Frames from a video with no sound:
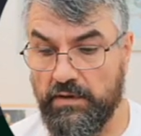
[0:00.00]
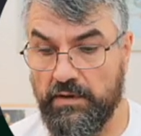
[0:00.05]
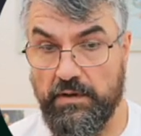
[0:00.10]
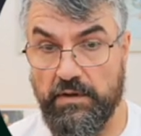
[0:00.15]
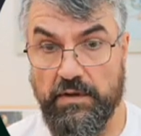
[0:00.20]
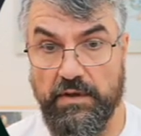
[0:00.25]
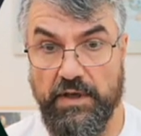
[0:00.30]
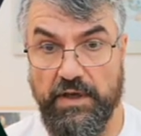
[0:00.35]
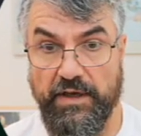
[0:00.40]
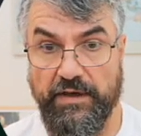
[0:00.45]

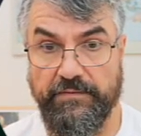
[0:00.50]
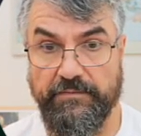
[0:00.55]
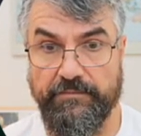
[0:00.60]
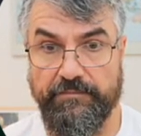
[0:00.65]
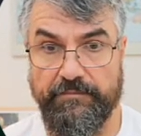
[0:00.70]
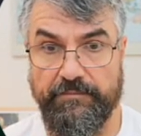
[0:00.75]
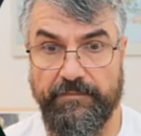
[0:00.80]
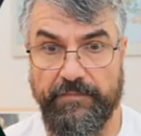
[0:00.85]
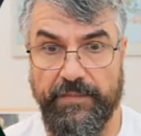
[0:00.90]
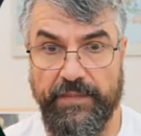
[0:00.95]
Okay,
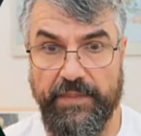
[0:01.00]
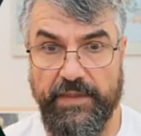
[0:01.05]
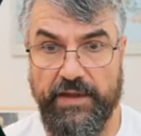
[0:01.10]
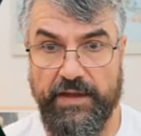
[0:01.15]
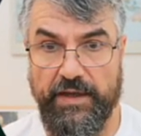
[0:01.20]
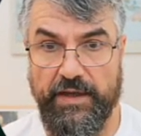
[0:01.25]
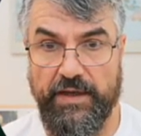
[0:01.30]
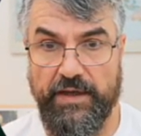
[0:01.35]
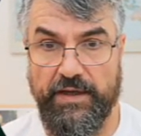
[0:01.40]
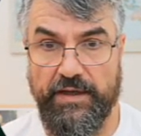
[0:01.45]

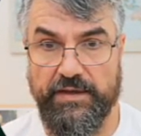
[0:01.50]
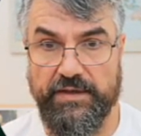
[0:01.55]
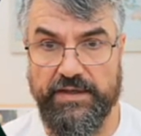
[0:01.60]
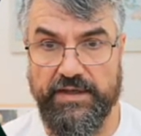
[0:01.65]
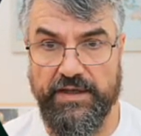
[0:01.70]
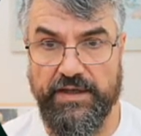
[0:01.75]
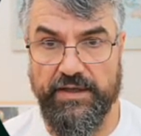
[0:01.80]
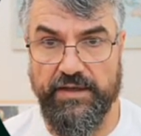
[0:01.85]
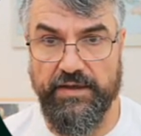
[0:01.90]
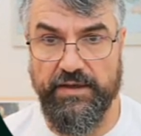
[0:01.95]
and
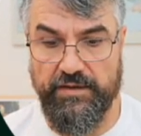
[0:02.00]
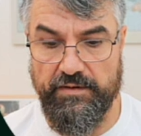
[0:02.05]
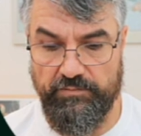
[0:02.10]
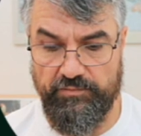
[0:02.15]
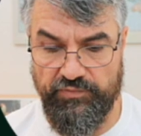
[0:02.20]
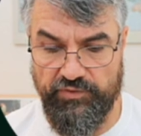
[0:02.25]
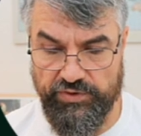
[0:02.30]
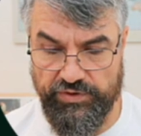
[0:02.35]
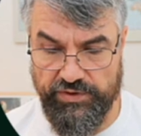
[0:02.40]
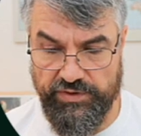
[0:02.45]
I can
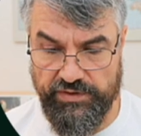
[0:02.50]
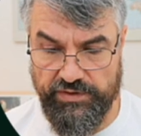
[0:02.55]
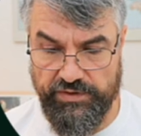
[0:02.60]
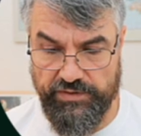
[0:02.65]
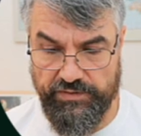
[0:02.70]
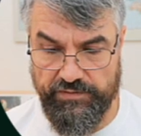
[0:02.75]
push it.